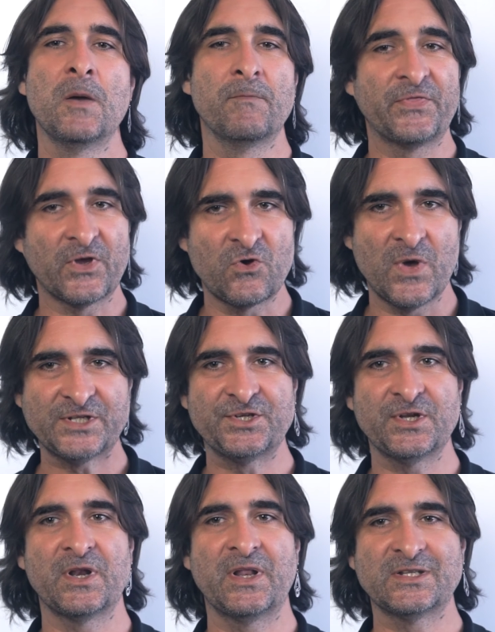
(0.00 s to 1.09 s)
But the
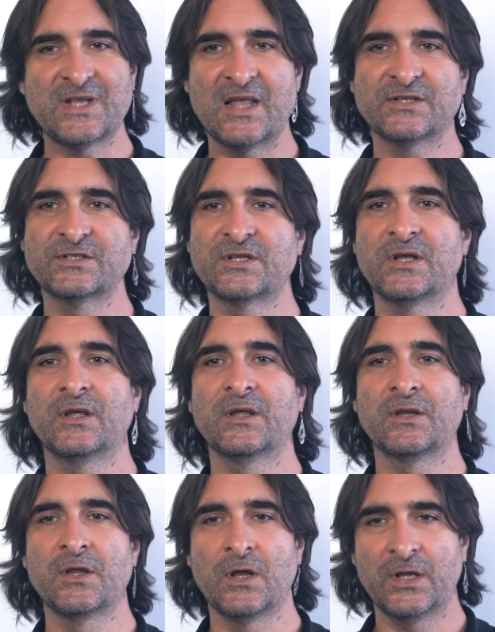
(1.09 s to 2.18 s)
question and its answer
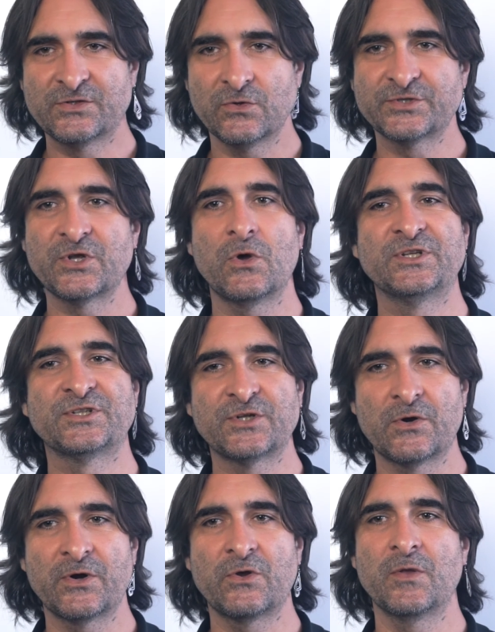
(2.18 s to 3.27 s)
is also
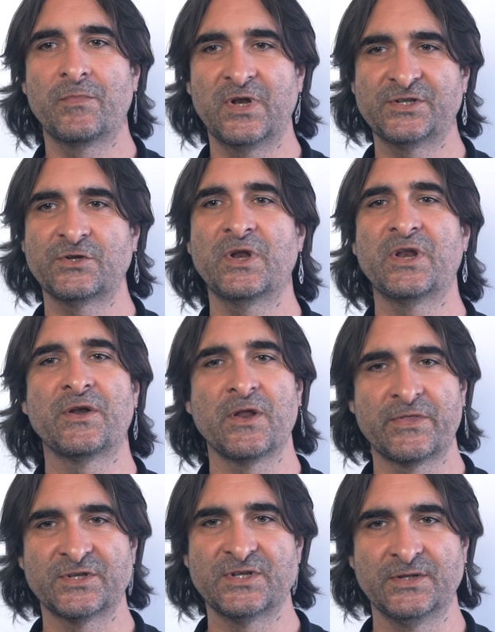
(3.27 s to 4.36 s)
historical and political in
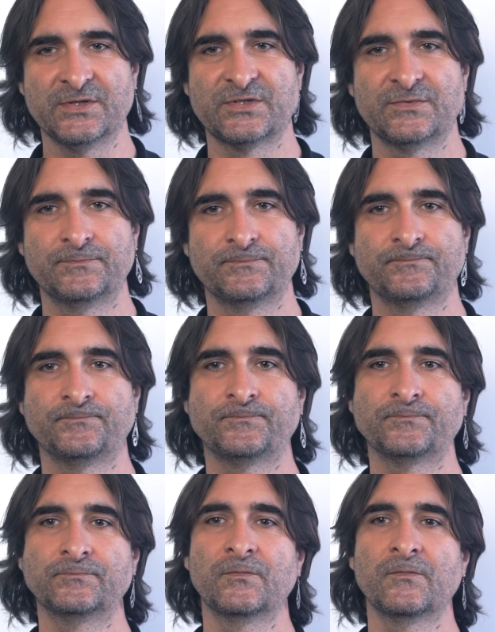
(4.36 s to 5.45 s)
another sense.
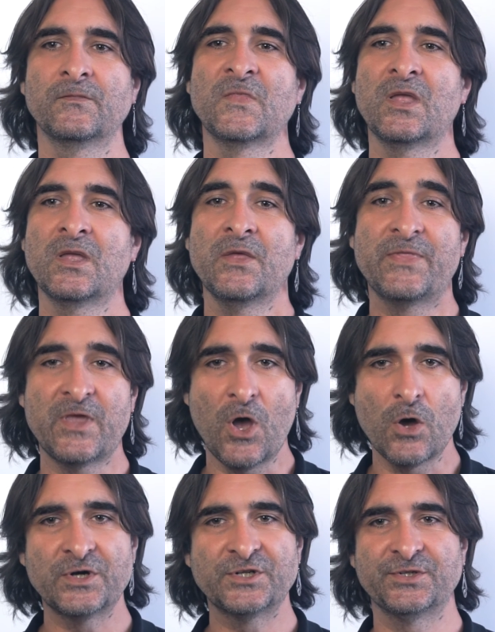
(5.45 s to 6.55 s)
The
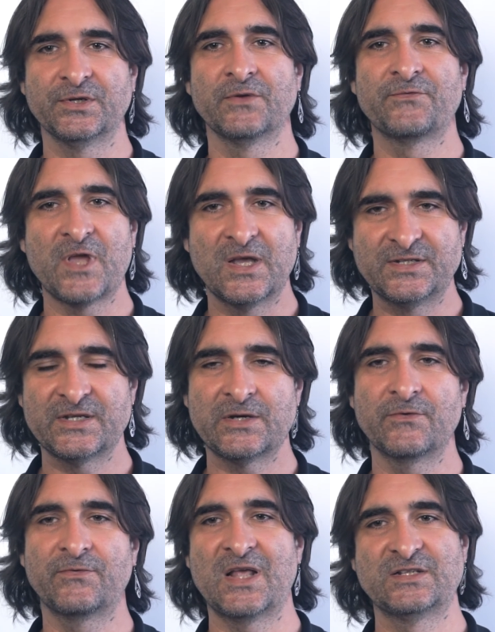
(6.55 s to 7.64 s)
origin of the idea
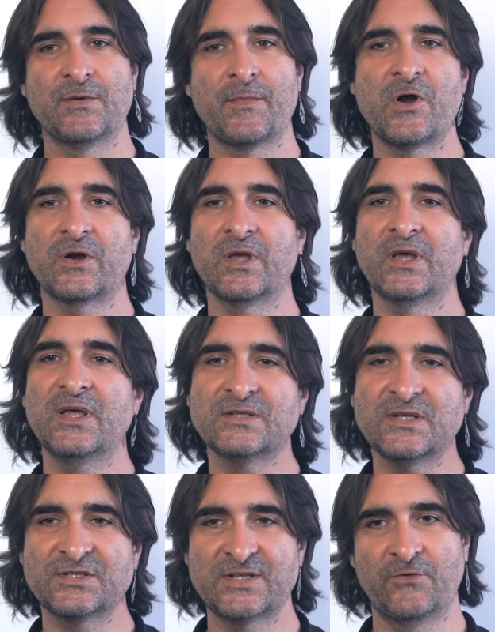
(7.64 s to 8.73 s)
of Latin America is
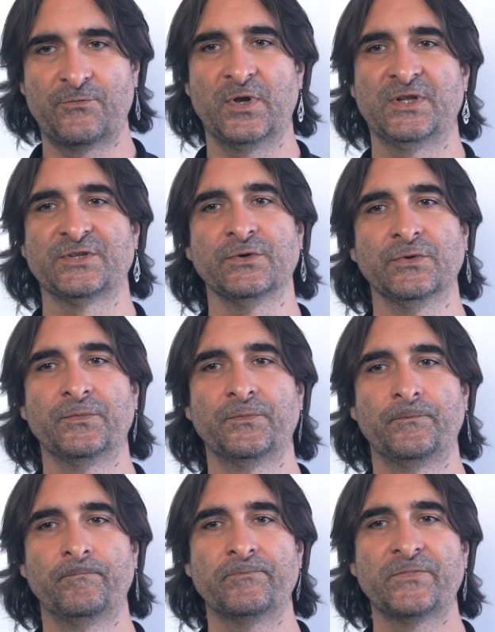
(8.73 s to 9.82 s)
itself political.
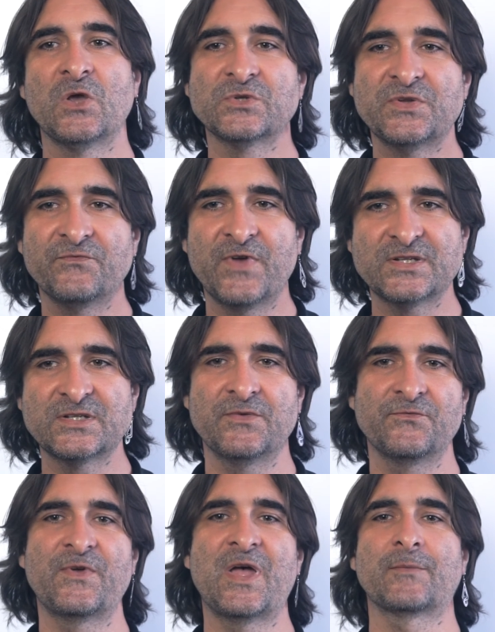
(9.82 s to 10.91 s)
It was invented, in
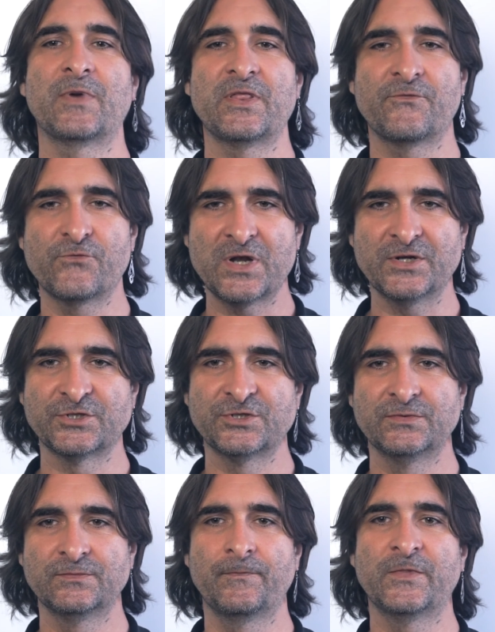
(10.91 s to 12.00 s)
fact, by the French
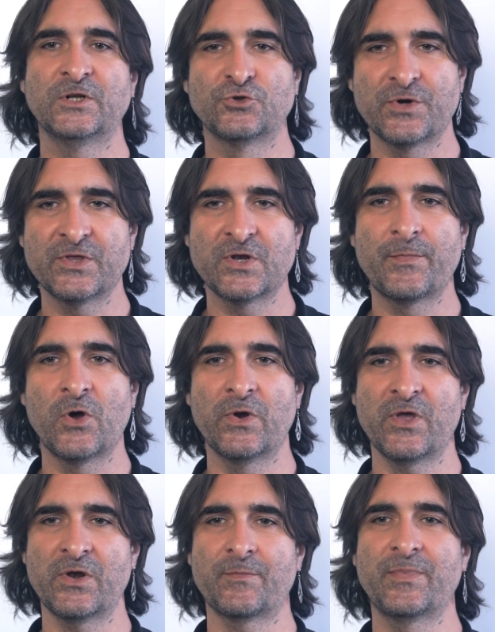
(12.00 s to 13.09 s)
during the
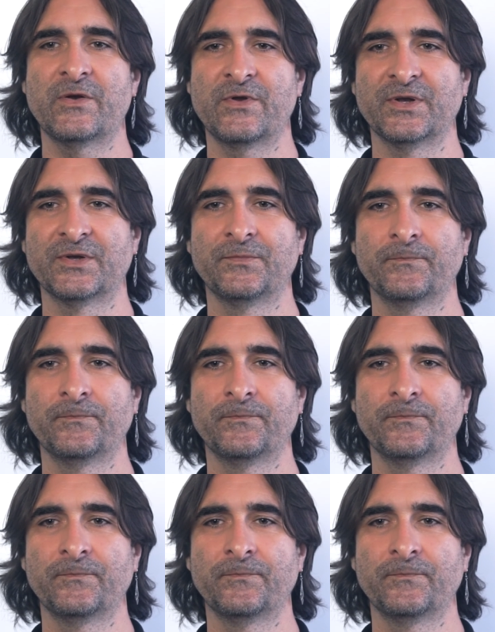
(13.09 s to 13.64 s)
Napoleonic period.